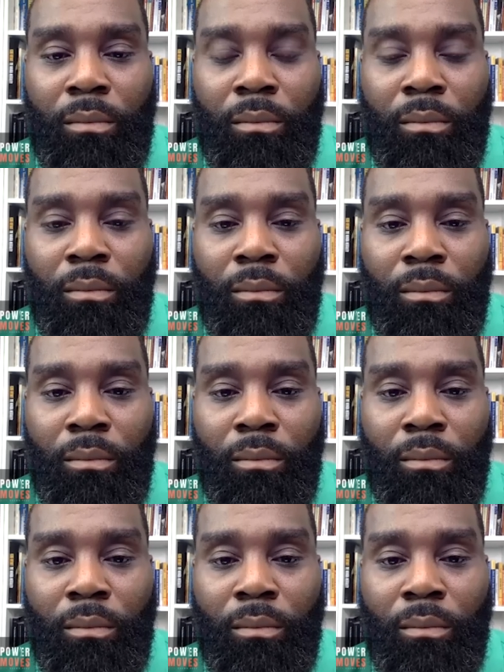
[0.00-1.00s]

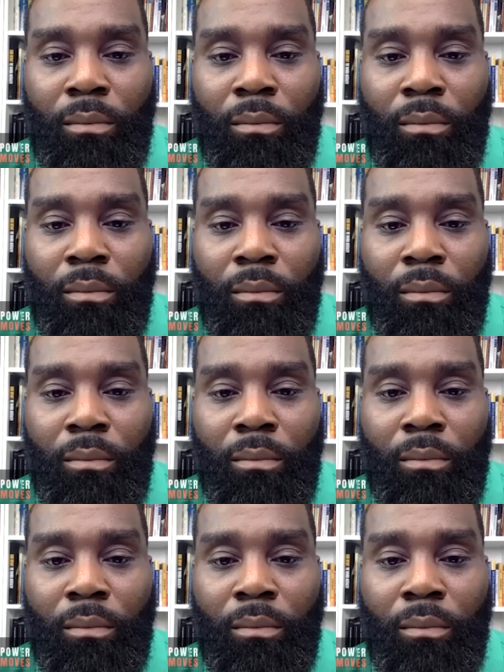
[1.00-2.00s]

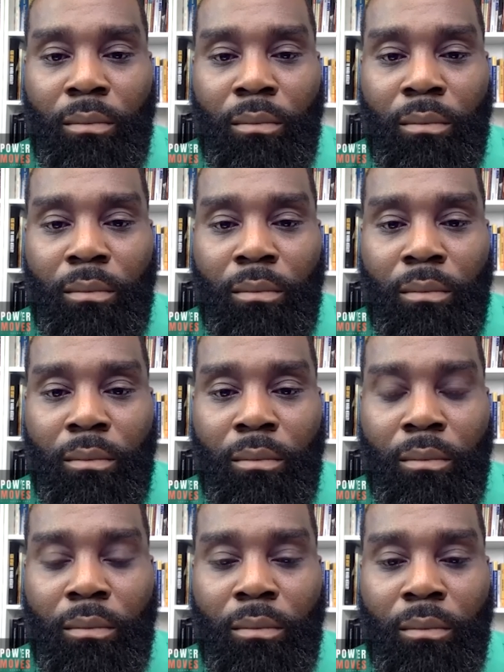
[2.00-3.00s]

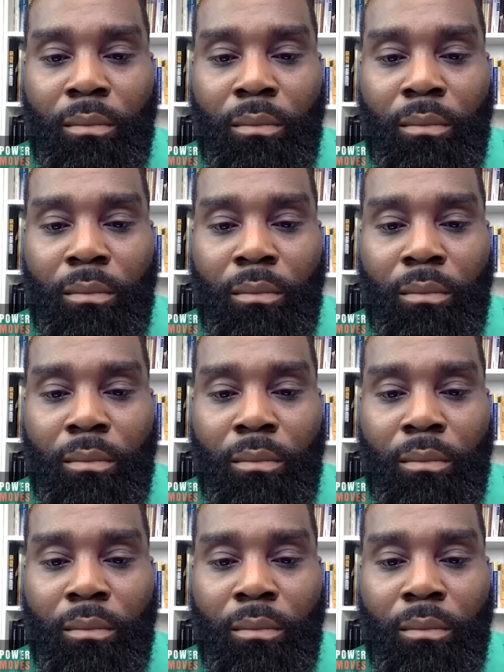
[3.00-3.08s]
This person isn't speaking.